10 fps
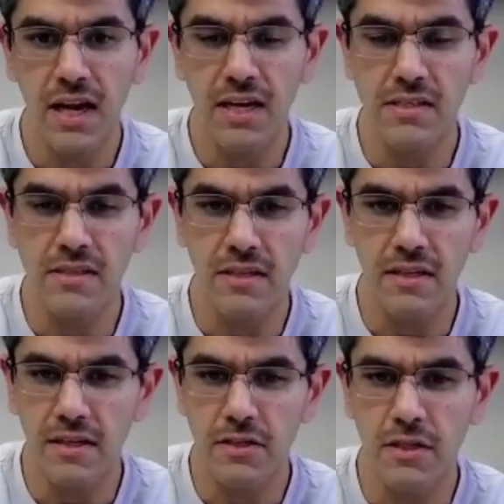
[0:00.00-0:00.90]
as the
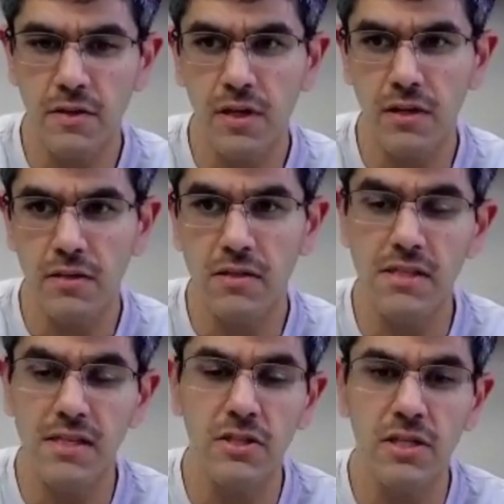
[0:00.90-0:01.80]
industry where it's
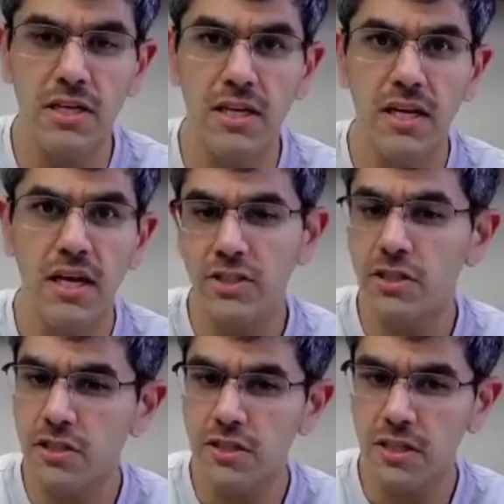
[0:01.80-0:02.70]
essentially
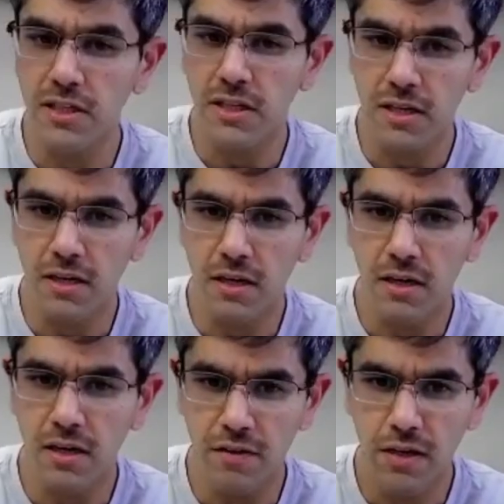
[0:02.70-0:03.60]
age restricted
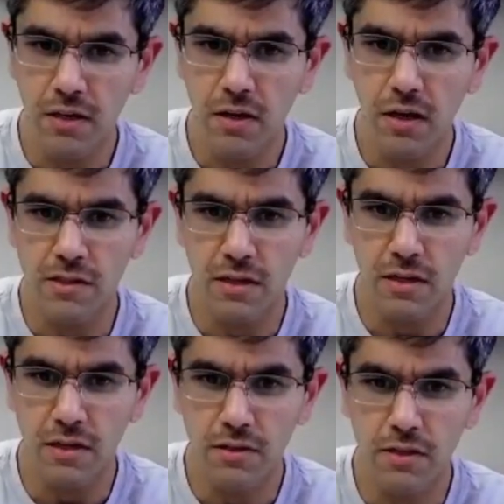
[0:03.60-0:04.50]
living for
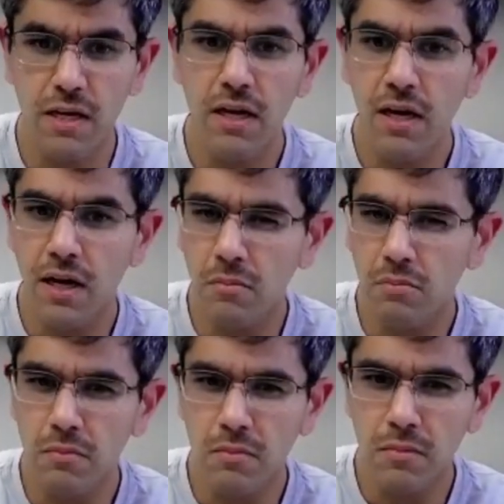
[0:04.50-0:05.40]
seniors.
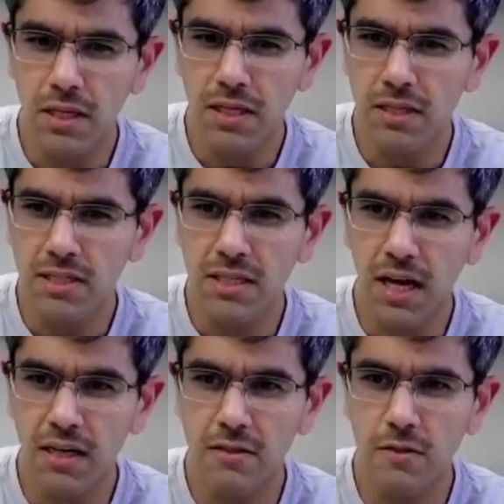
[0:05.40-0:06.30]
Uh, it can
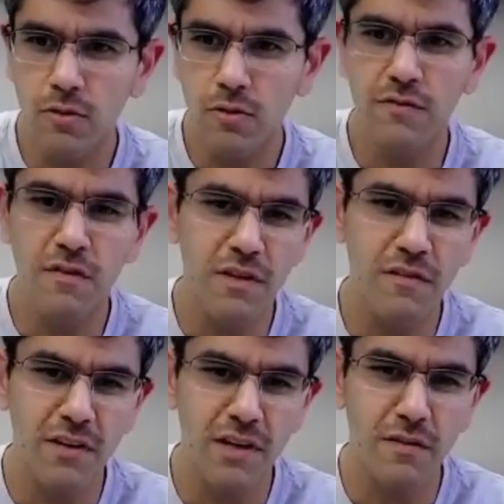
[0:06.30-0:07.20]
start as low as
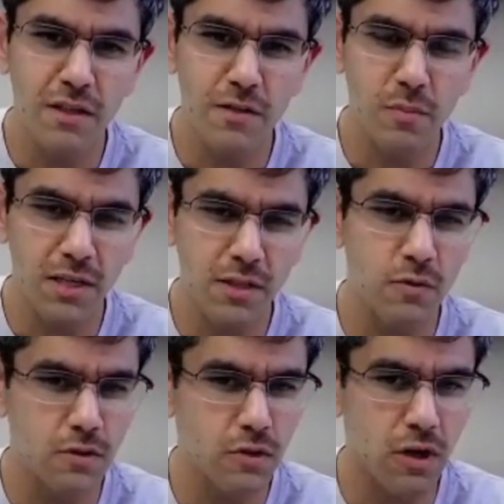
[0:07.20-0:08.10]
55 years
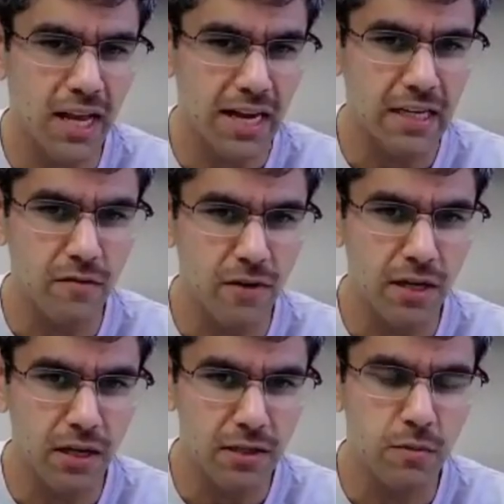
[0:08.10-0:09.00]
plus, which is called active
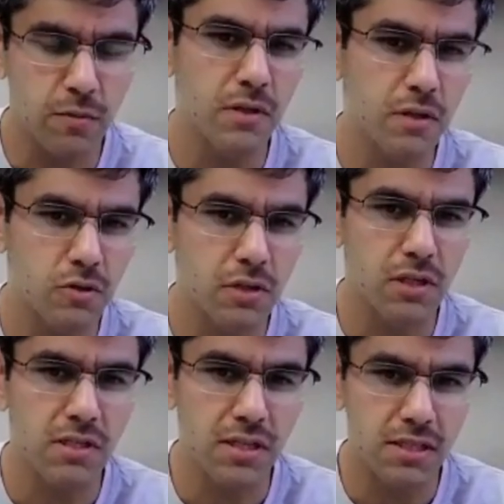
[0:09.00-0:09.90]
adults, but
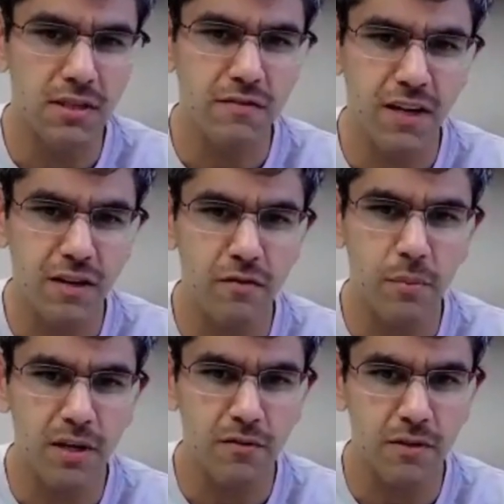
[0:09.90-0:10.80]
usually 65
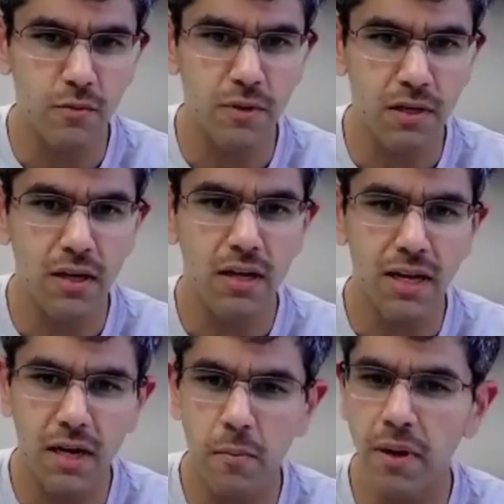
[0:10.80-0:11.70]
above is where
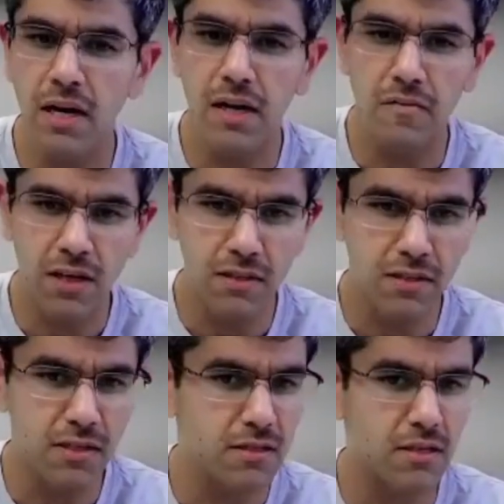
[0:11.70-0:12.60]
independent living,
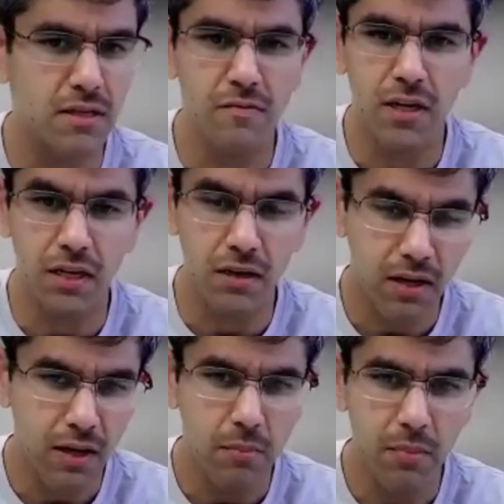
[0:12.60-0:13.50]
assisted
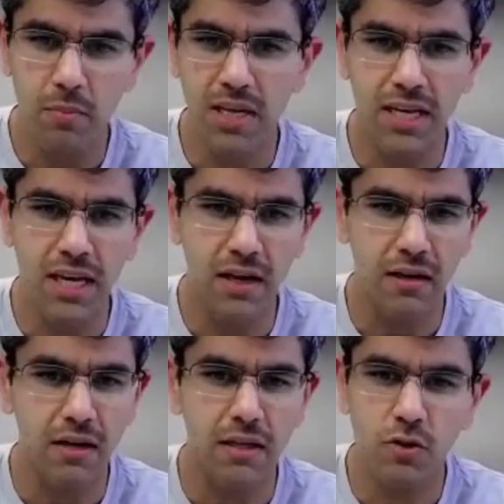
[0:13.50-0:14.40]
living, memory
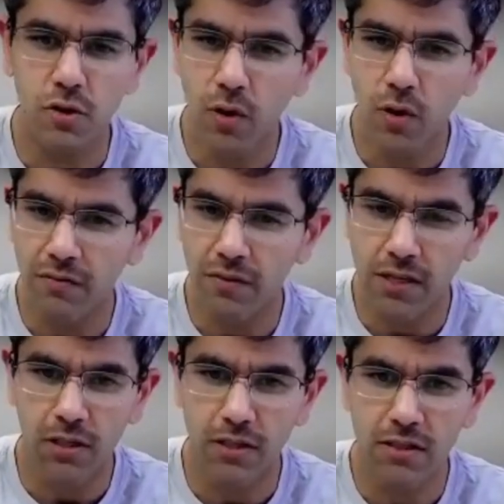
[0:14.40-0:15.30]
care, right? So you have
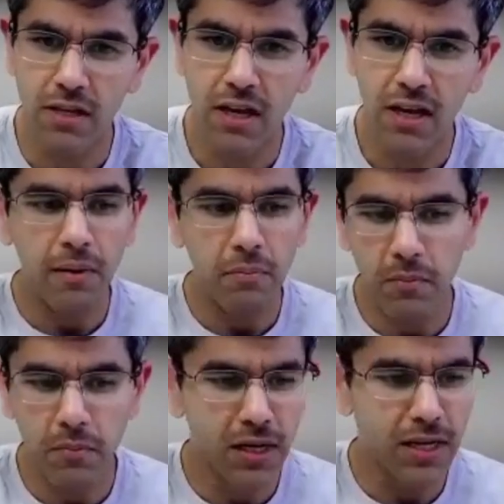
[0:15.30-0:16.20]
all these
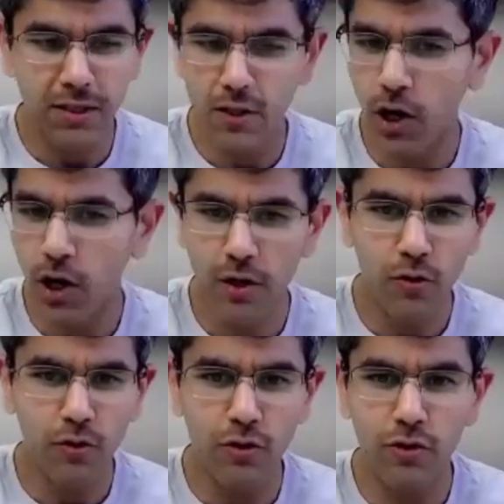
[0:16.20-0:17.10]
apartment buildings,
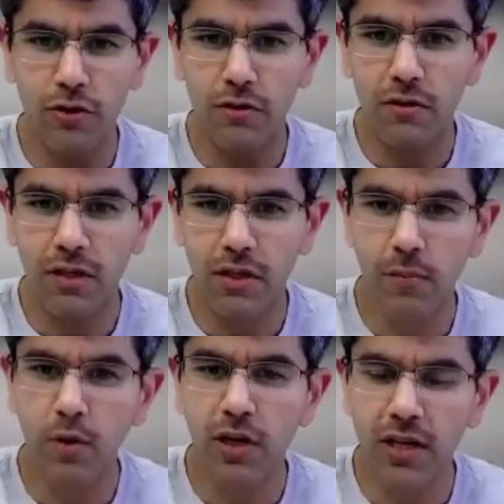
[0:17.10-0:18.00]
condos, or
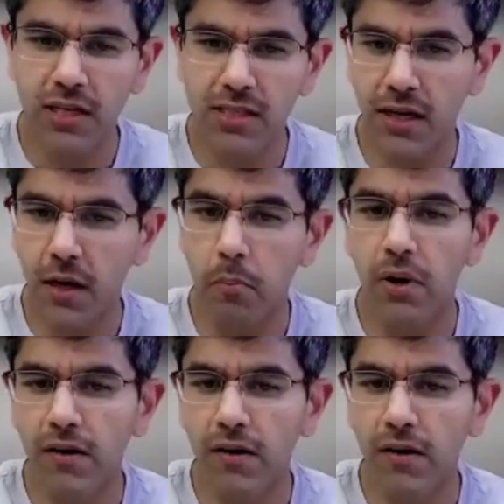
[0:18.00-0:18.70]
communities that are